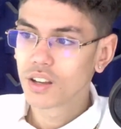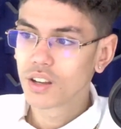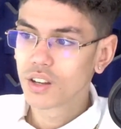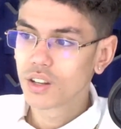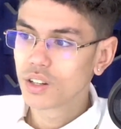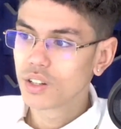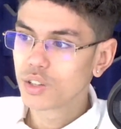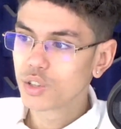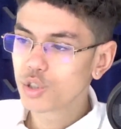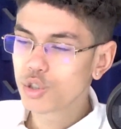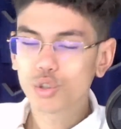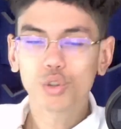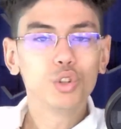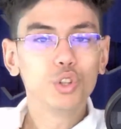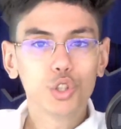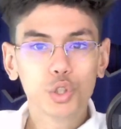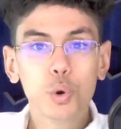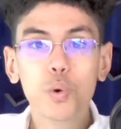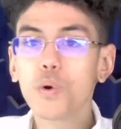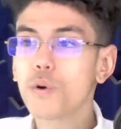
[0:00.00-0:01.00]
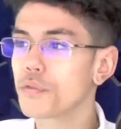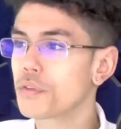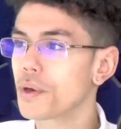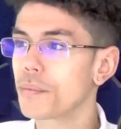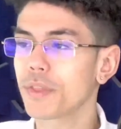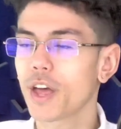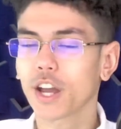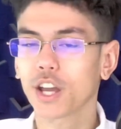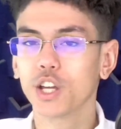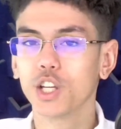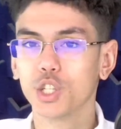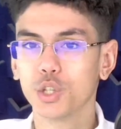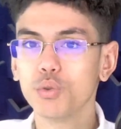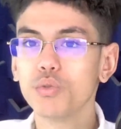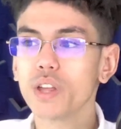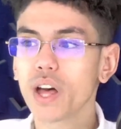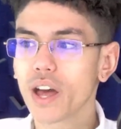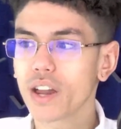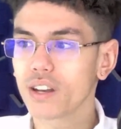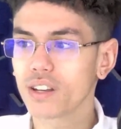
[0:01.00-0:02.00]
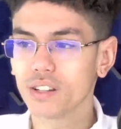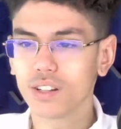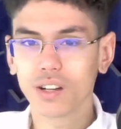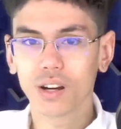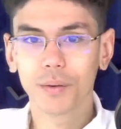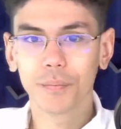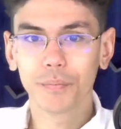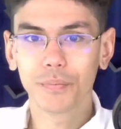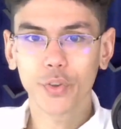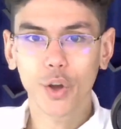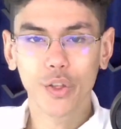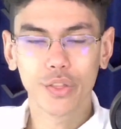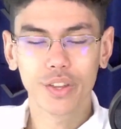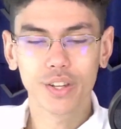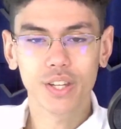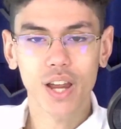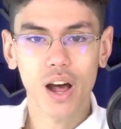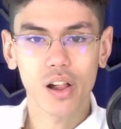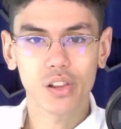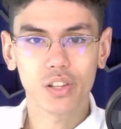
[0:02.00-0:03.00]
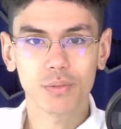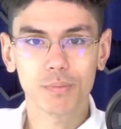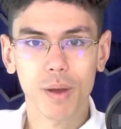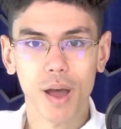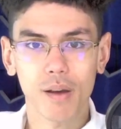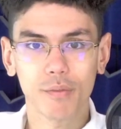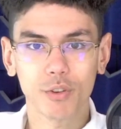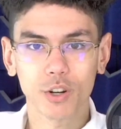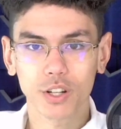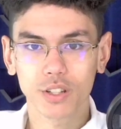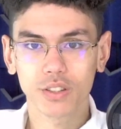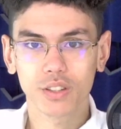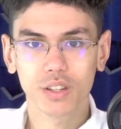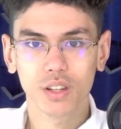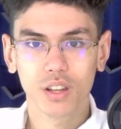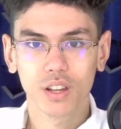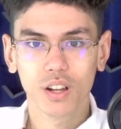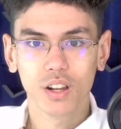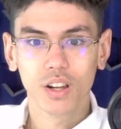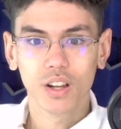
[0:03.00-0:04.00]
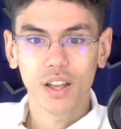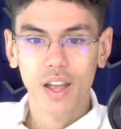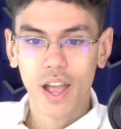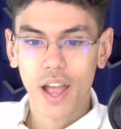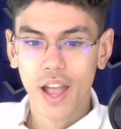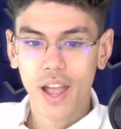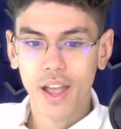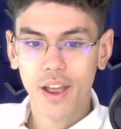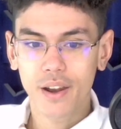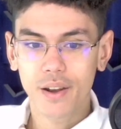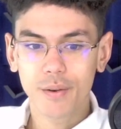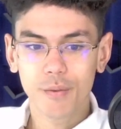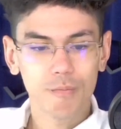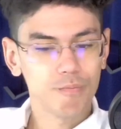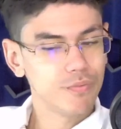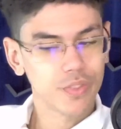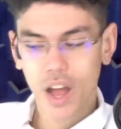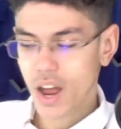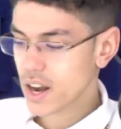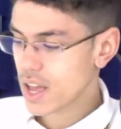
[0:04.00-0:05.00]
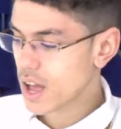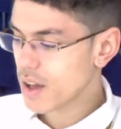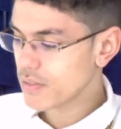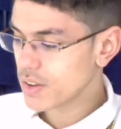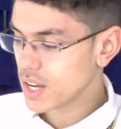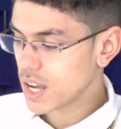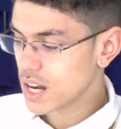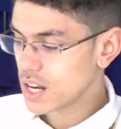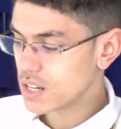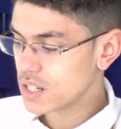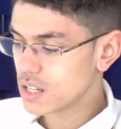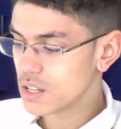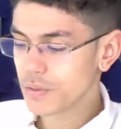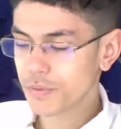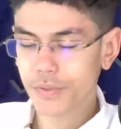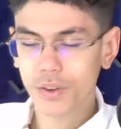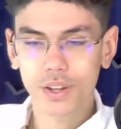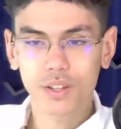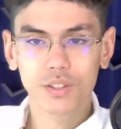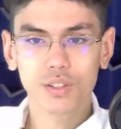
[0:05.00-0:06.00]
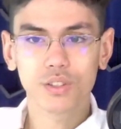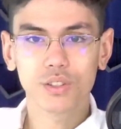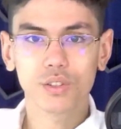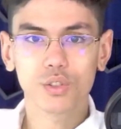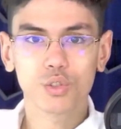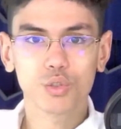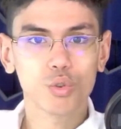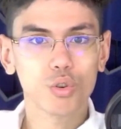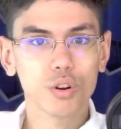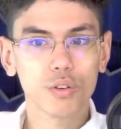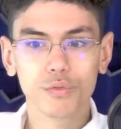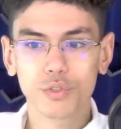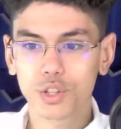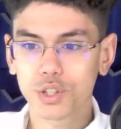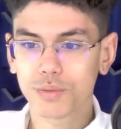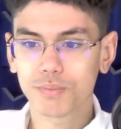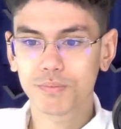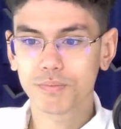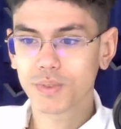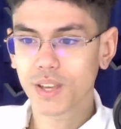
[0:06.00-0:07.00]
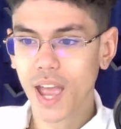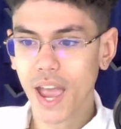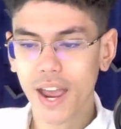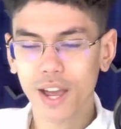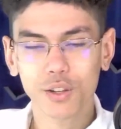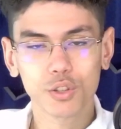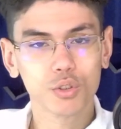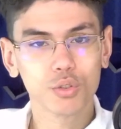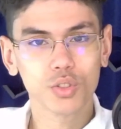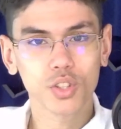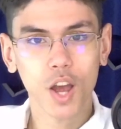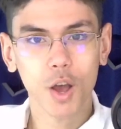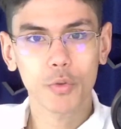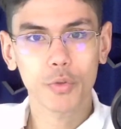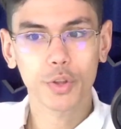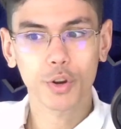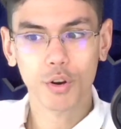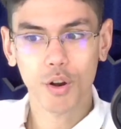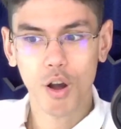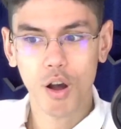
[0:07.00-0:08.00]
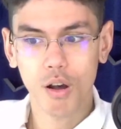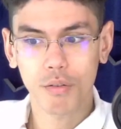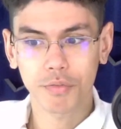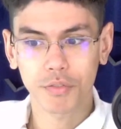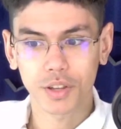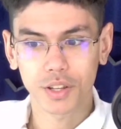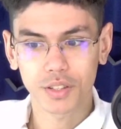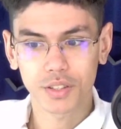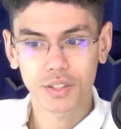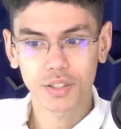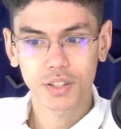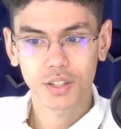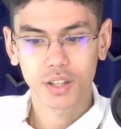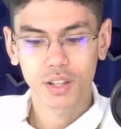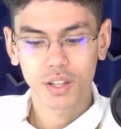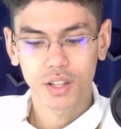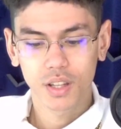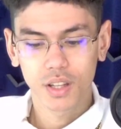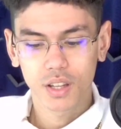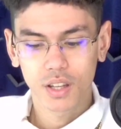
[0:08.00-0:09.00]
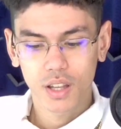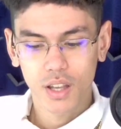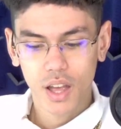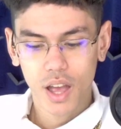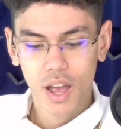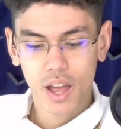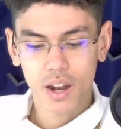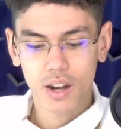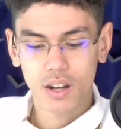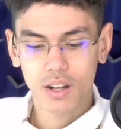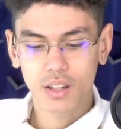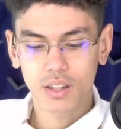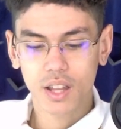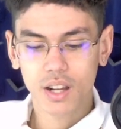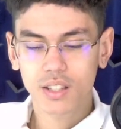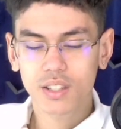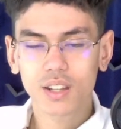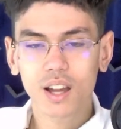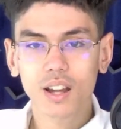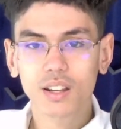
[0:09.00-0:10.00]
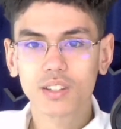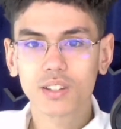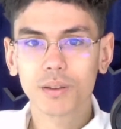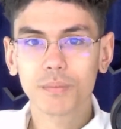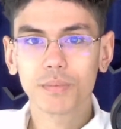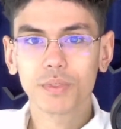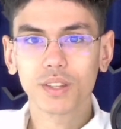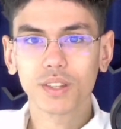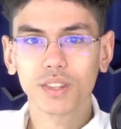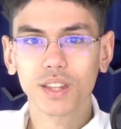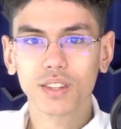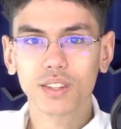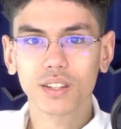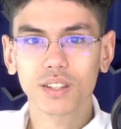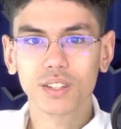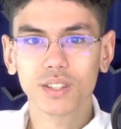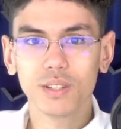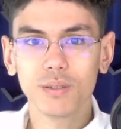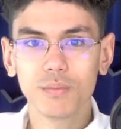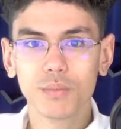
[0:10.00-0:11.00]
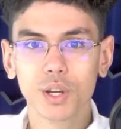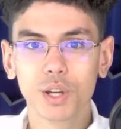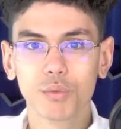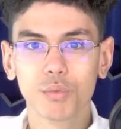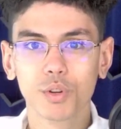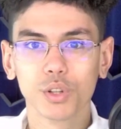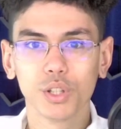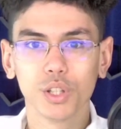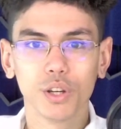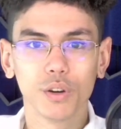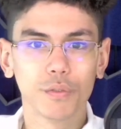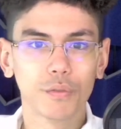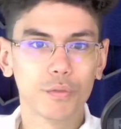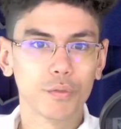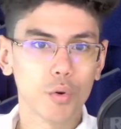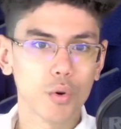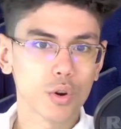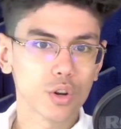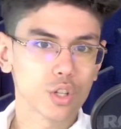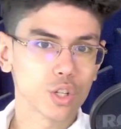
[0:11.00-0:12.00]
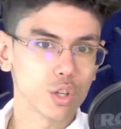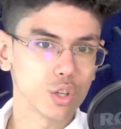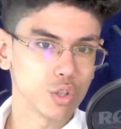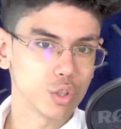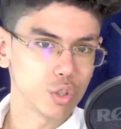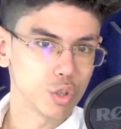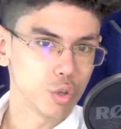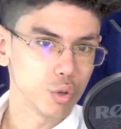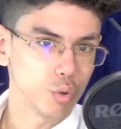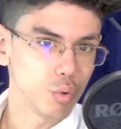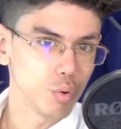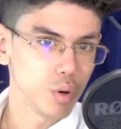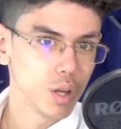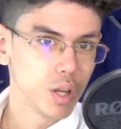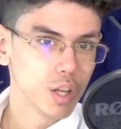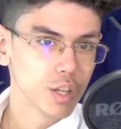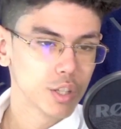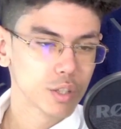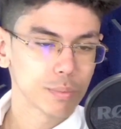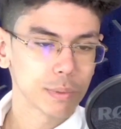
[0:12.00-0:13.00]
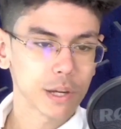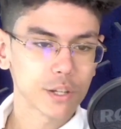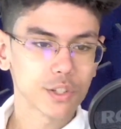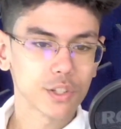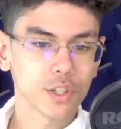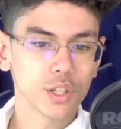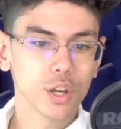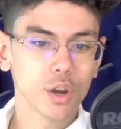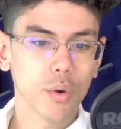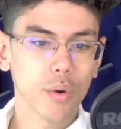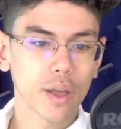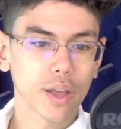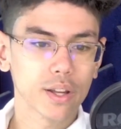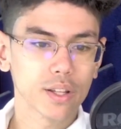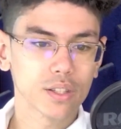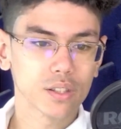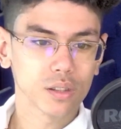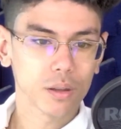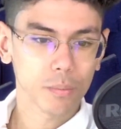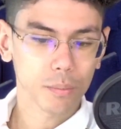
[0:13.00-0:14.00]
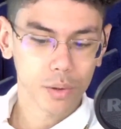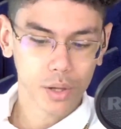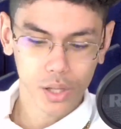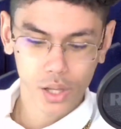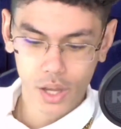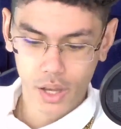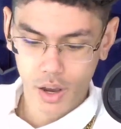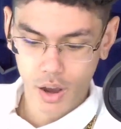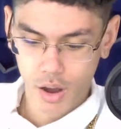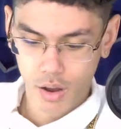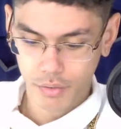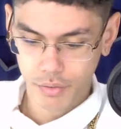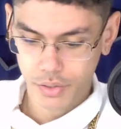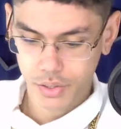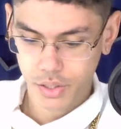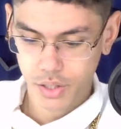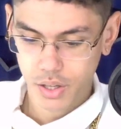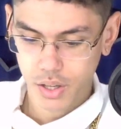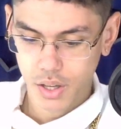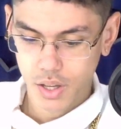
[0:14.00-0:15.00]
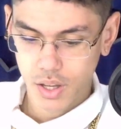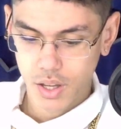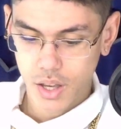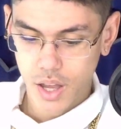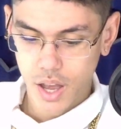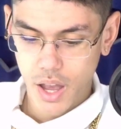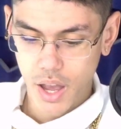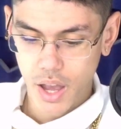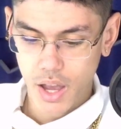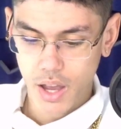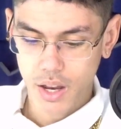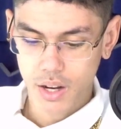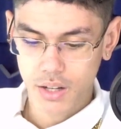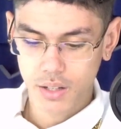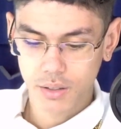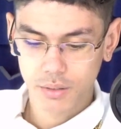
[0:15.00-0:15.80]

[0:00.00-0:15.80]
there's only two of them that could do that in, um, on the Dallas Mavericks. And not having any defense sort of just cancels out their offense. And that's not something that the team can really afford to do, especially going into the playoffs. And